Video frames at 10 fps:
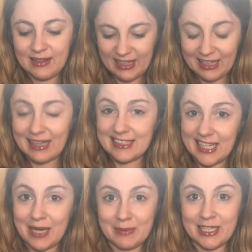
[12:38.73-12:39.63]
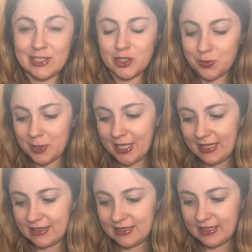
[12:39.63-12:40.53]
they can get damaged pretty
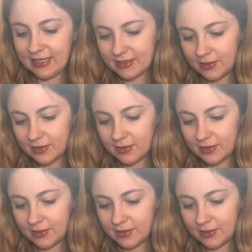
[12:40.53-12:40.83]
easily,